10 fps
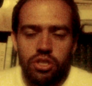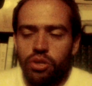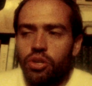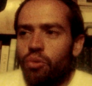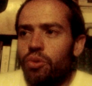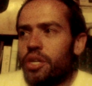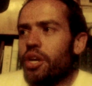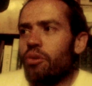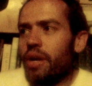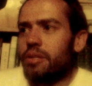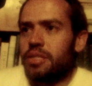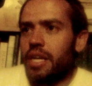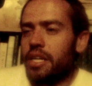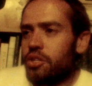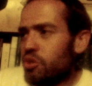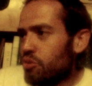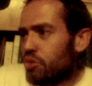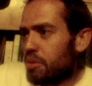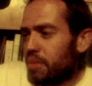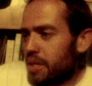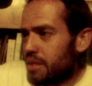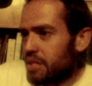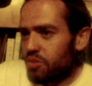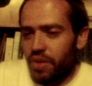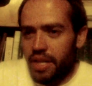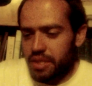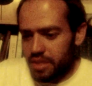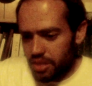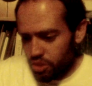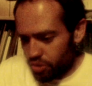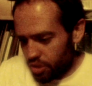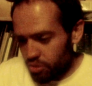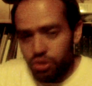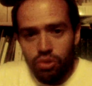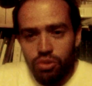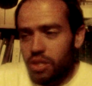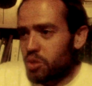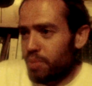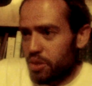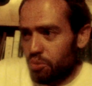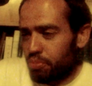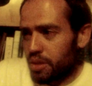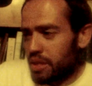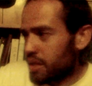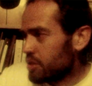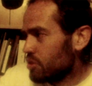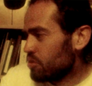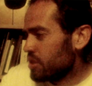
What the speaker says: So you don't want to go around saying, you committed this fallacy, you did special pleading, and you